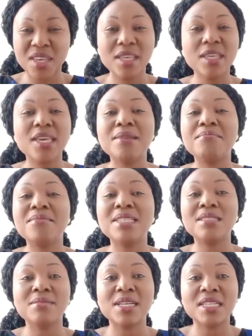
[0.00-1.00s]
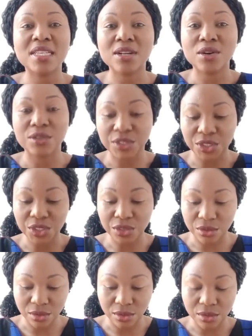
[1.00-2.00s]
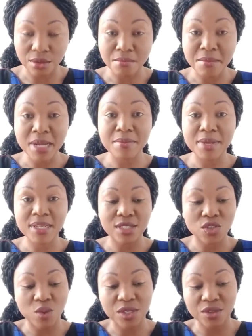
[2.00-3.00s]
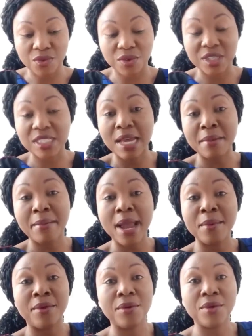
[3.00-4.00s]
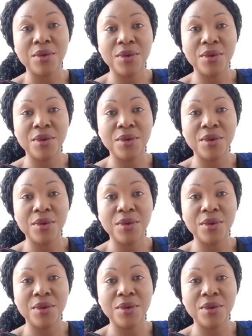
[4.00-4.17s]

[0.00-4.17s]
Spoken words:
He get many, many condition, many, many situation for inside Bible.